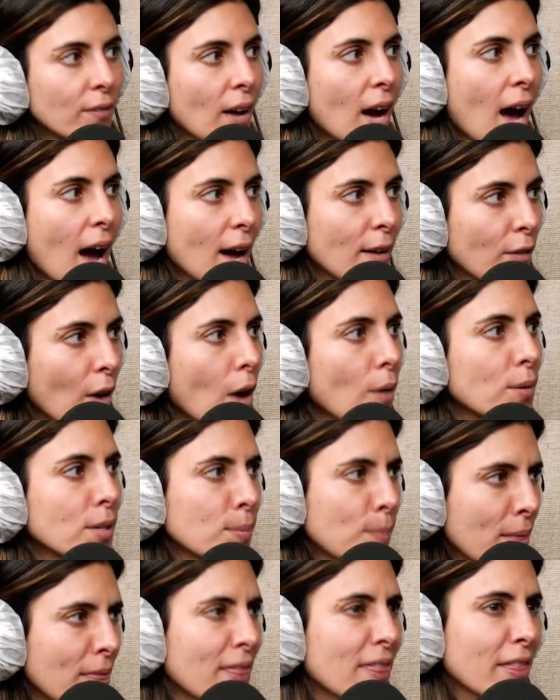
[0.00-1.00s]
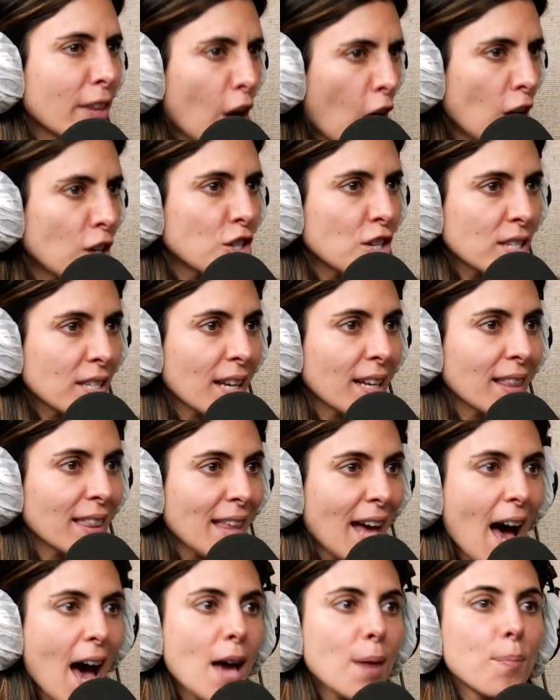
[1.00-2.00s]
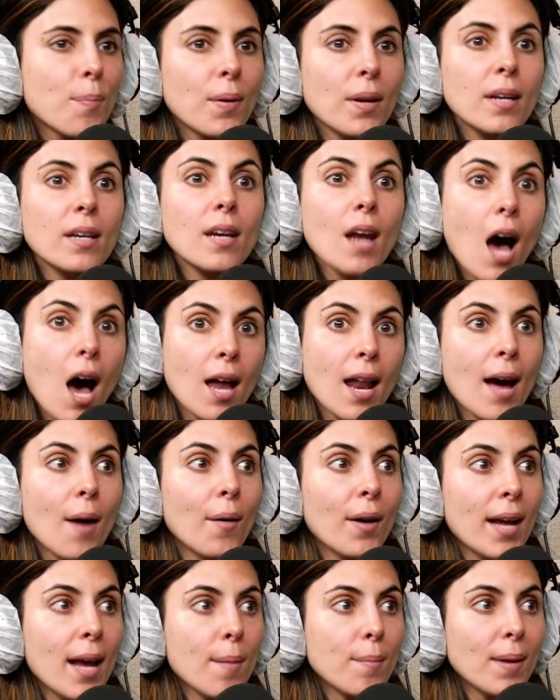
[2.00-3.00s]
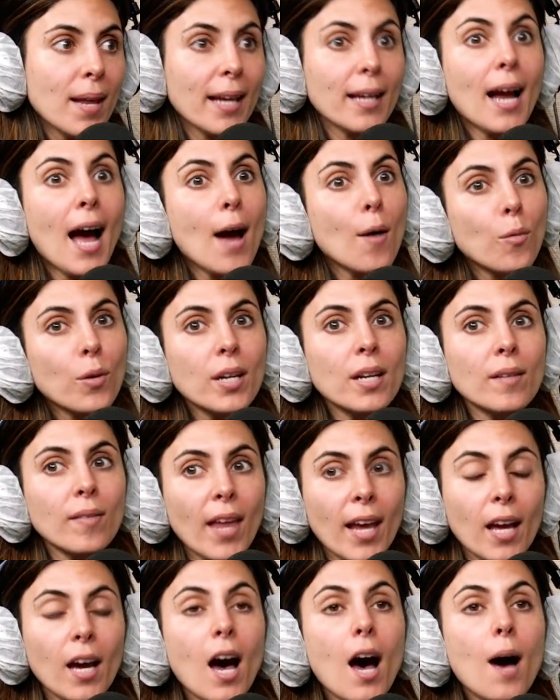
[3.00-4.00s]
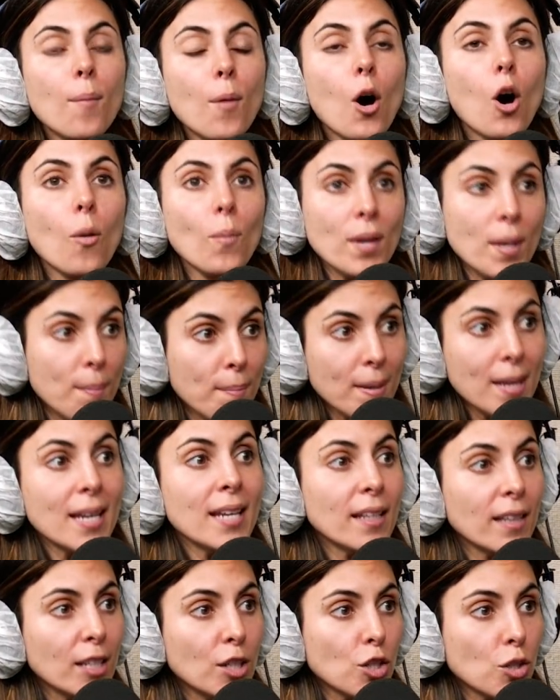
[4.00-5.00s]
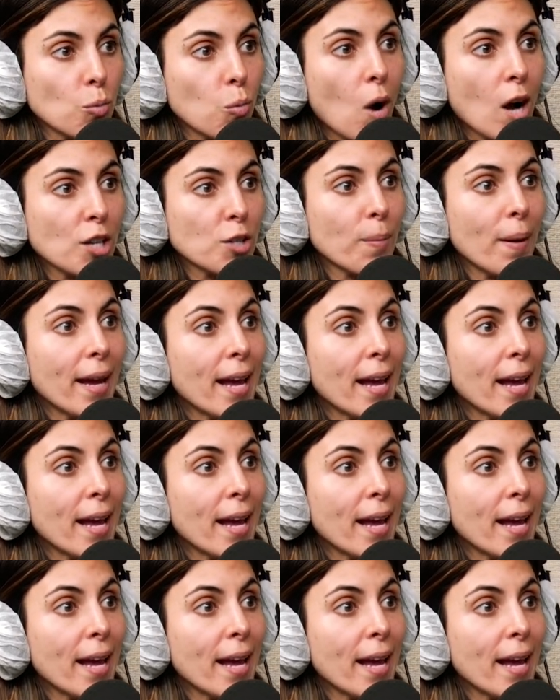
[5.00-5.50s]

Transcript: I've always been conscious like that, but not how I am. Like, I wouldn't like come home and immediately just wash my